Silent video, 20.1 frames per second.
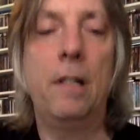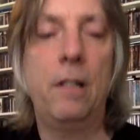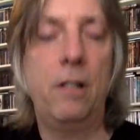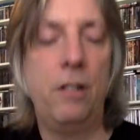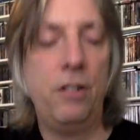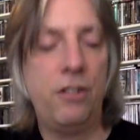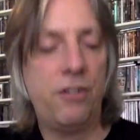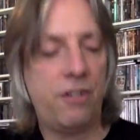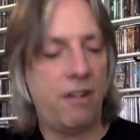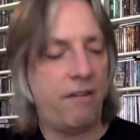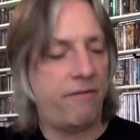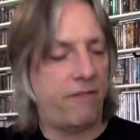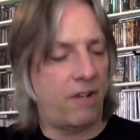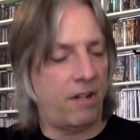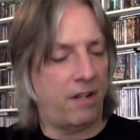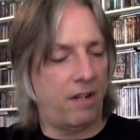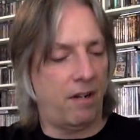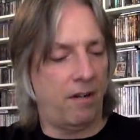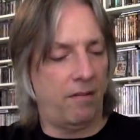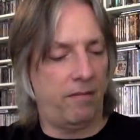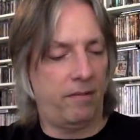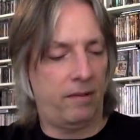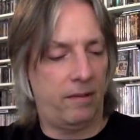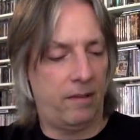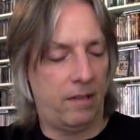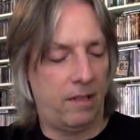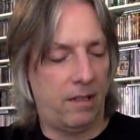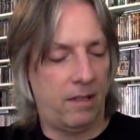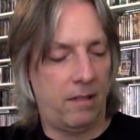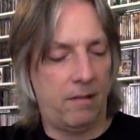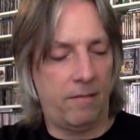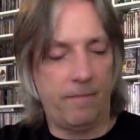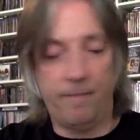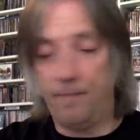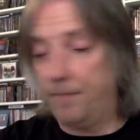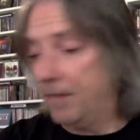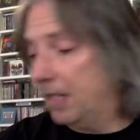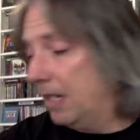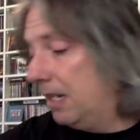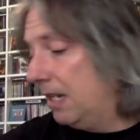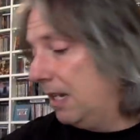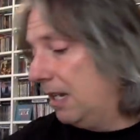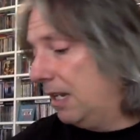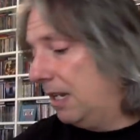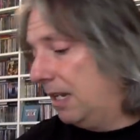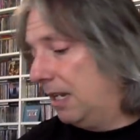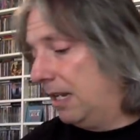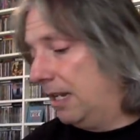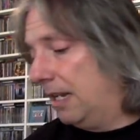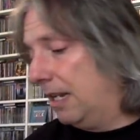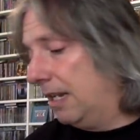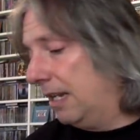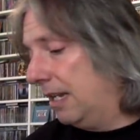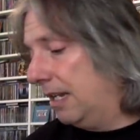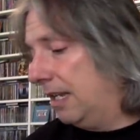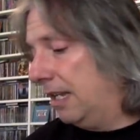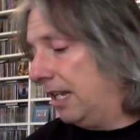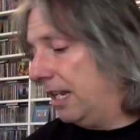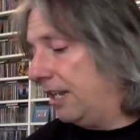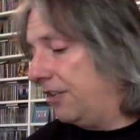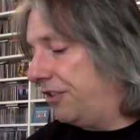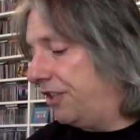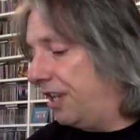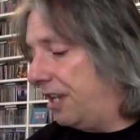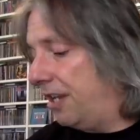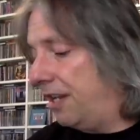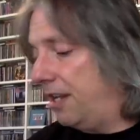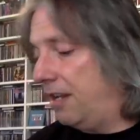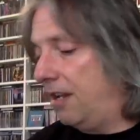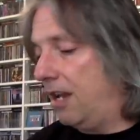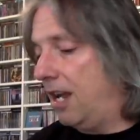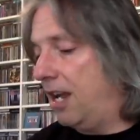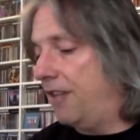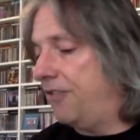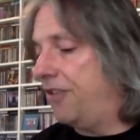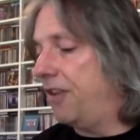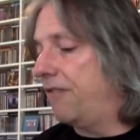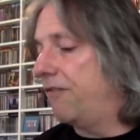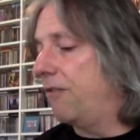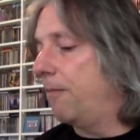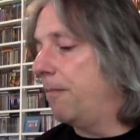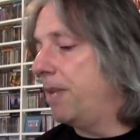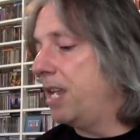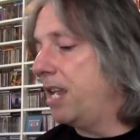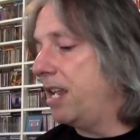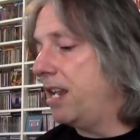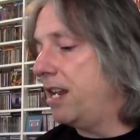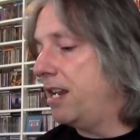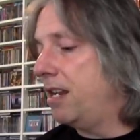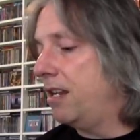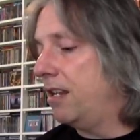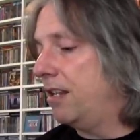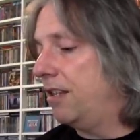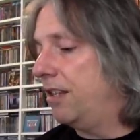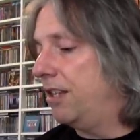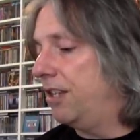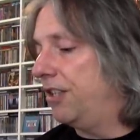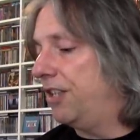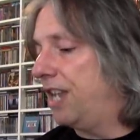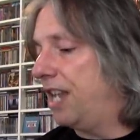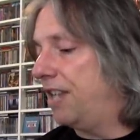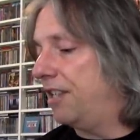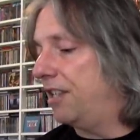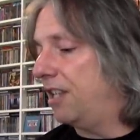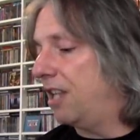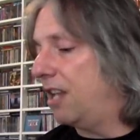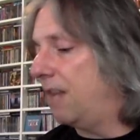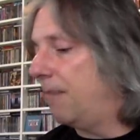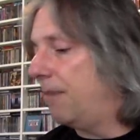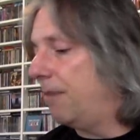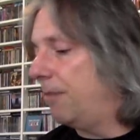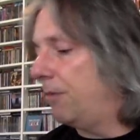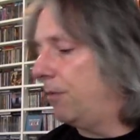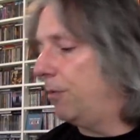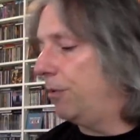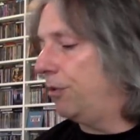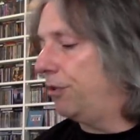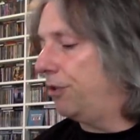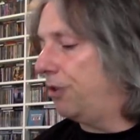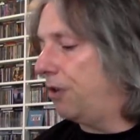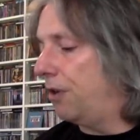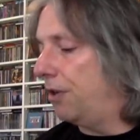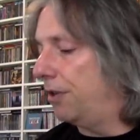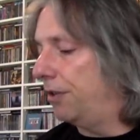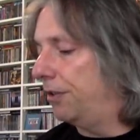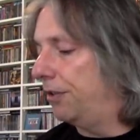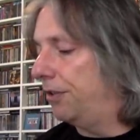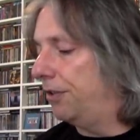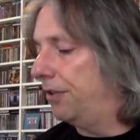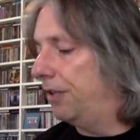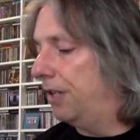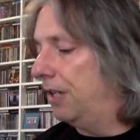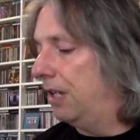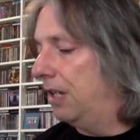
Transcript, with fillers: Good stuff on here. Um, like I said, I think for me, this has a lot of memorable songs.